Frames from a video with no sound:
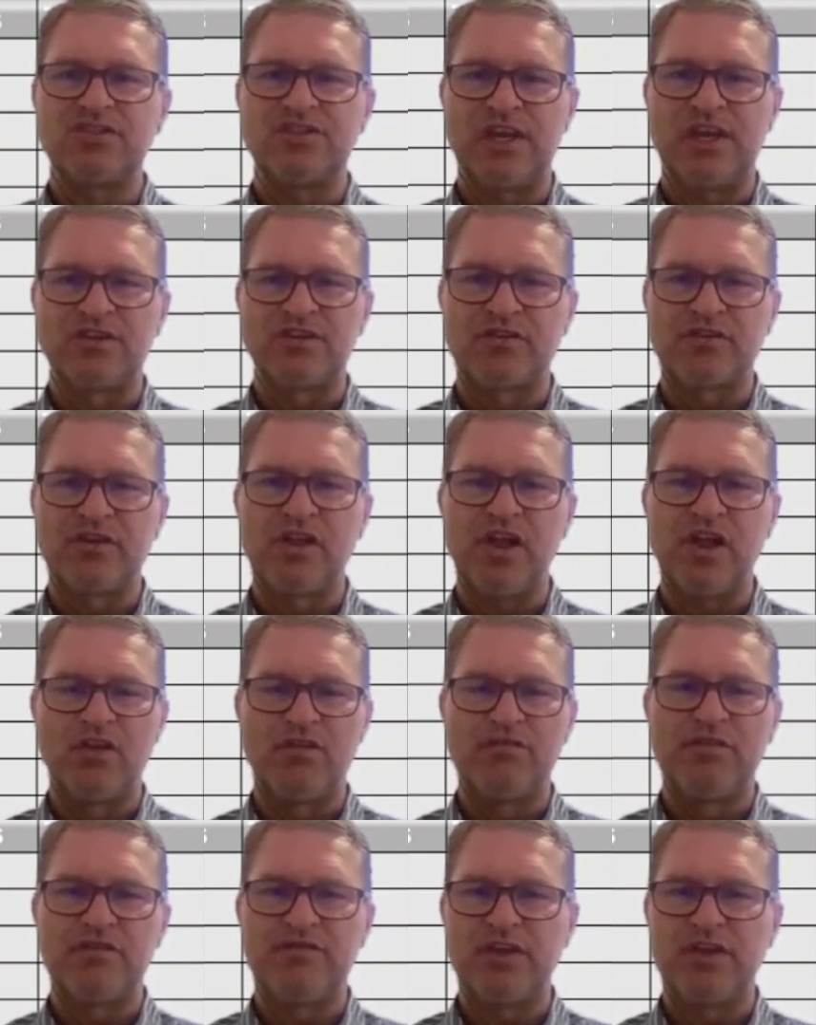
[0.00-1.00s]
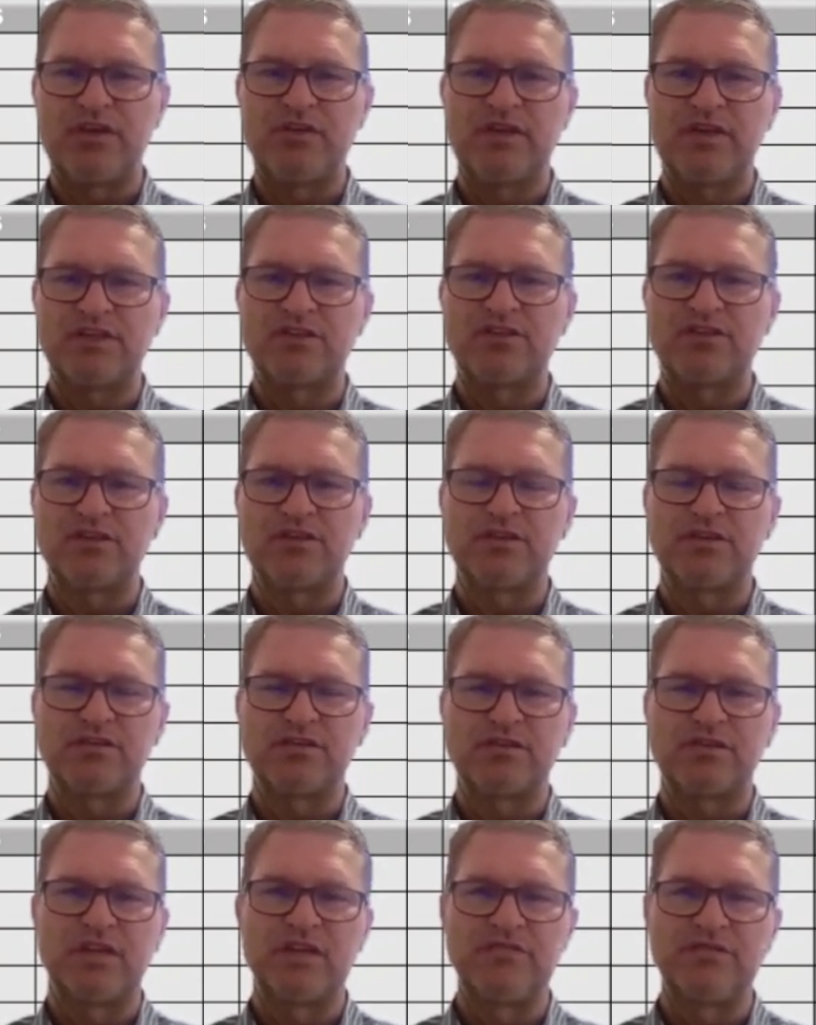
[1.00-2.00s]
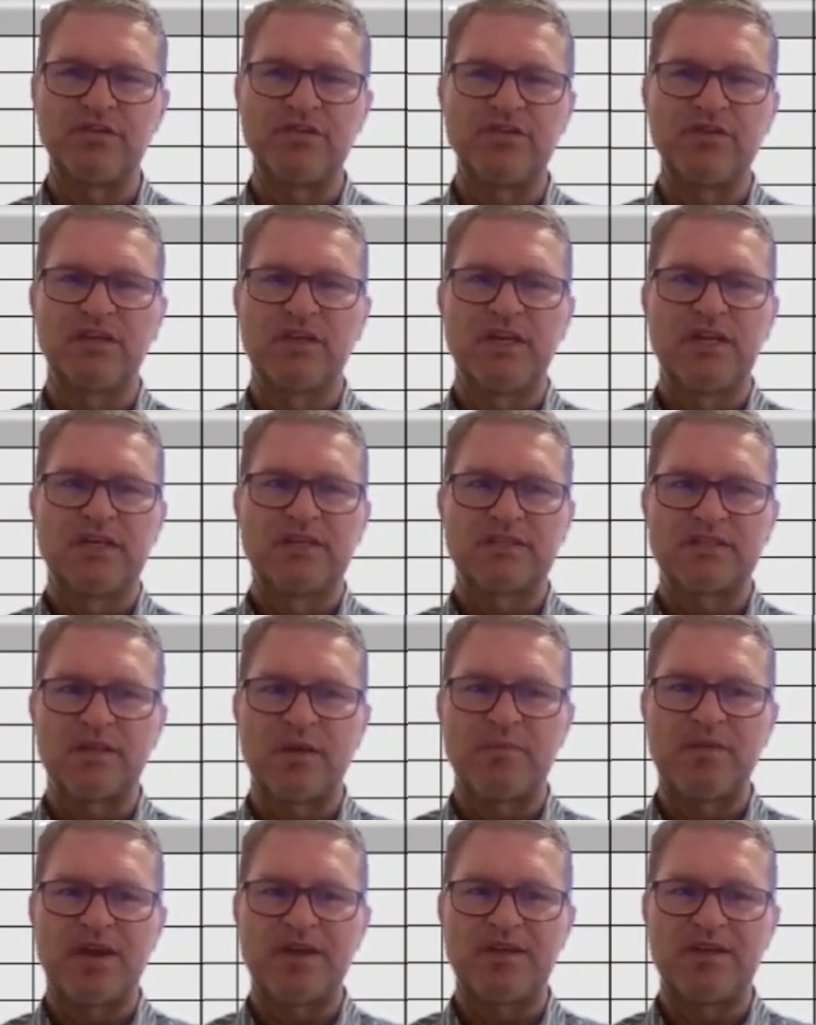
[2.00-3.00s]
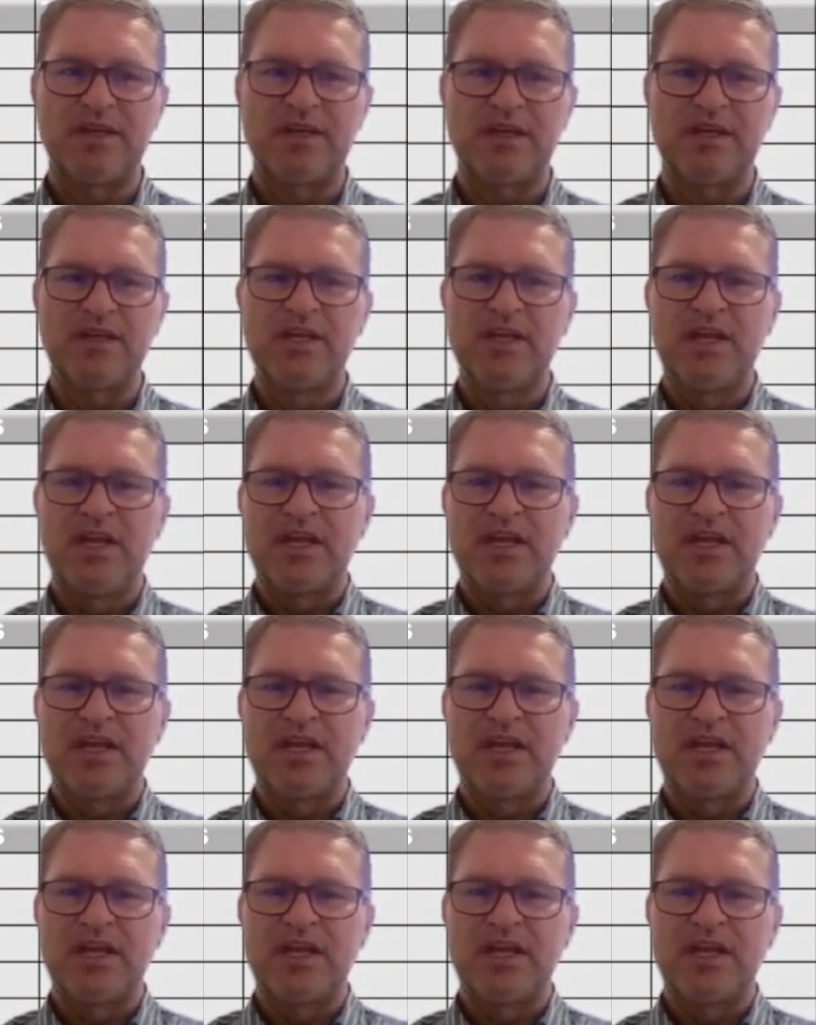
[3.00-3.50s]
general overview and to give you some idea.